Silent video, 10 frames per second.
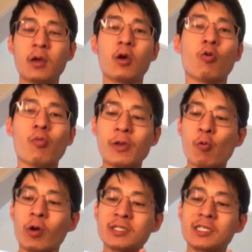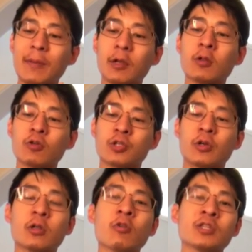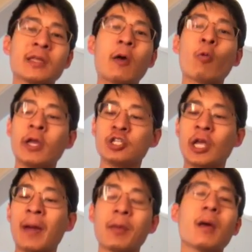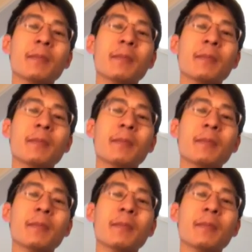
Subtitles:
We'll be one step closer to closing that wage gap